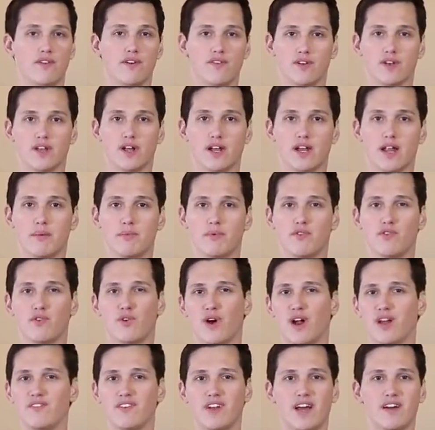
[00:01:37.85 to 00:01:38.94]
never done that
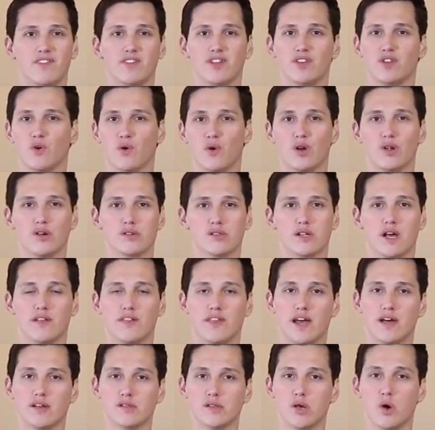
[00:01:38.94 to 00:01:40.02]
before. I even have tutorials
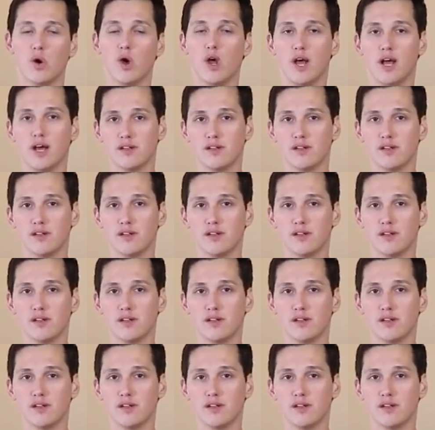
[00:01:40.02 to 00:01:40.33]
on that. So